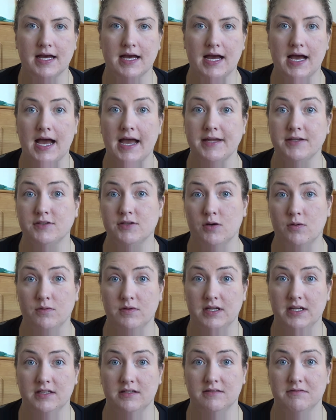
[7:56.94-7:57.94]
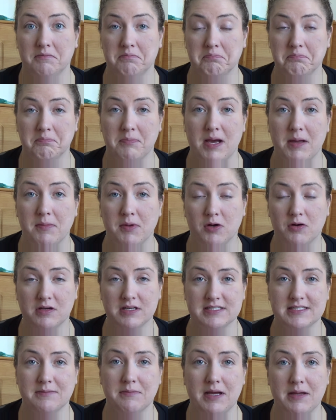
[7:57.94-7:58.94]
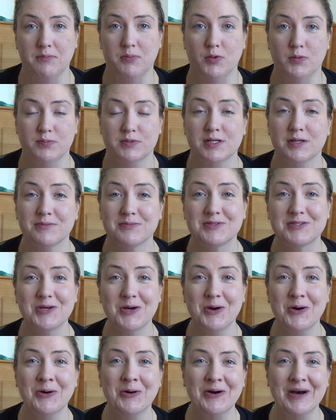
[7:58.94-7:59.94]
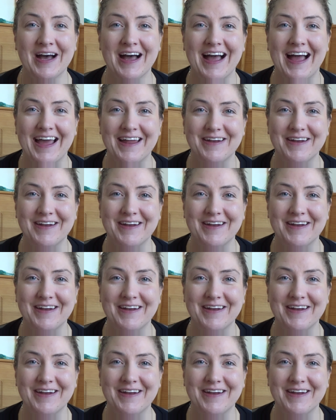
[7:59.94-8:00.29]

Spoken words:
I don't need, my milk is in my boobs, so I